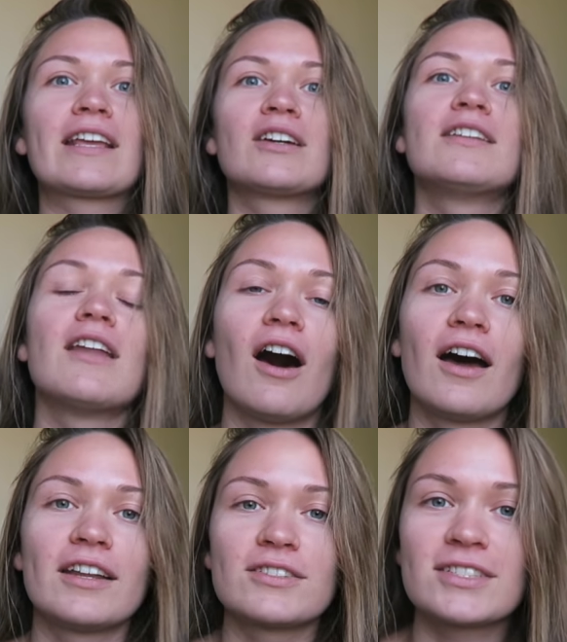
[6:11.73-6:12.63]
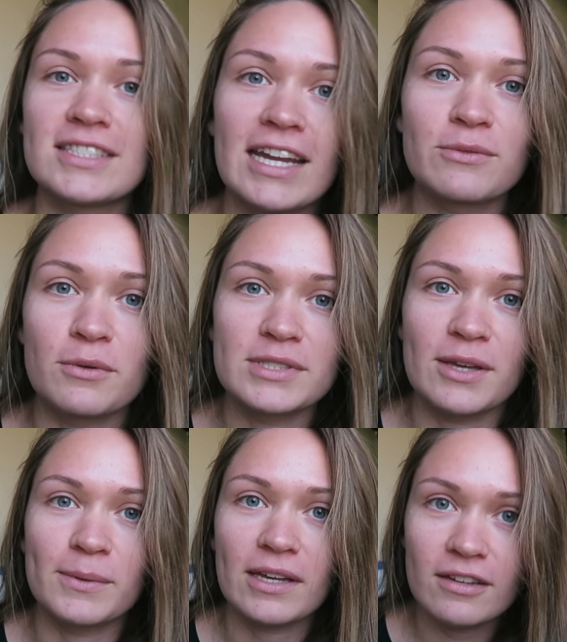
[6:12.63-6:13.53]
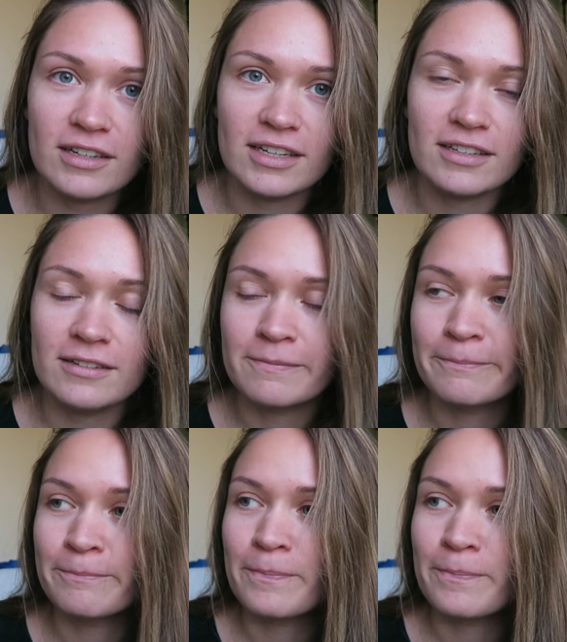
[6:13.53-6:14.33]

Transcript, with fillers: I could not understand what was going on.